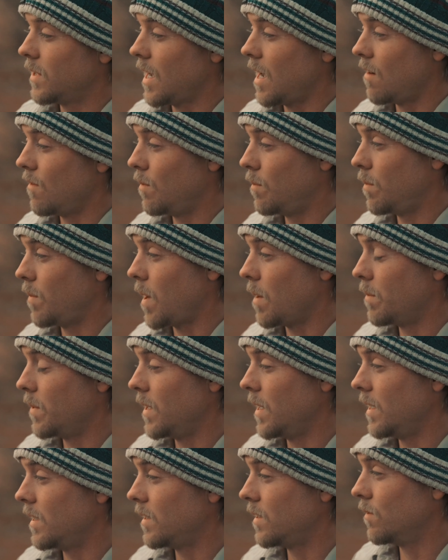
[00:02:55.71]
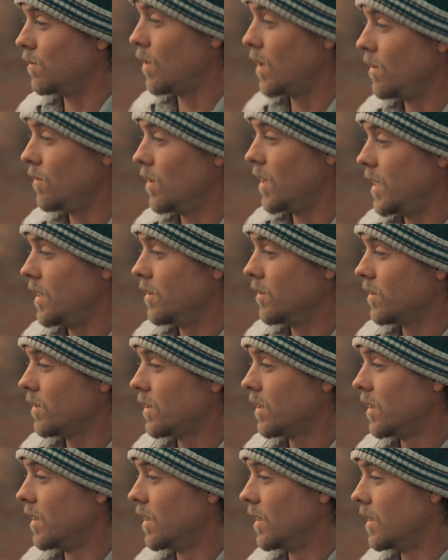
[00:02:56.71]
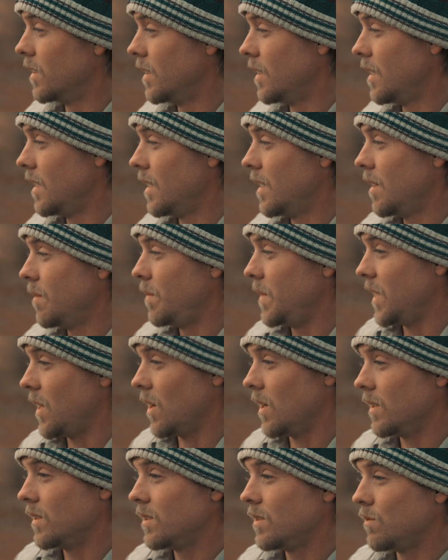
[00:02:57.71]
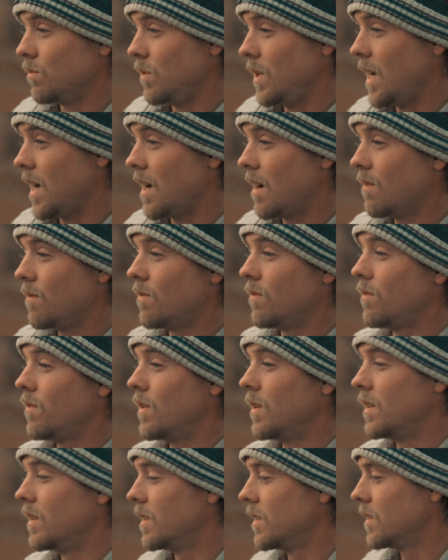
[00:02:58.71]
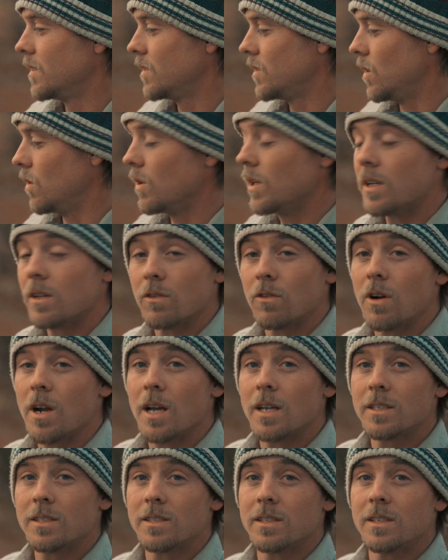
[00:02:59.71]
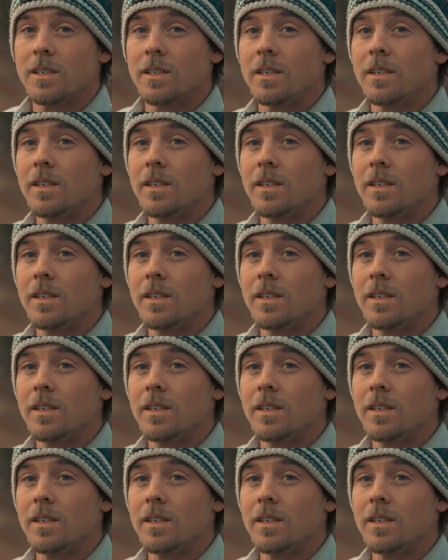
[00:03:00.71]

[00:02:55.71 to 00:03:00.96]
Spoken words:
to have a population of white rhinos because we have so little grass,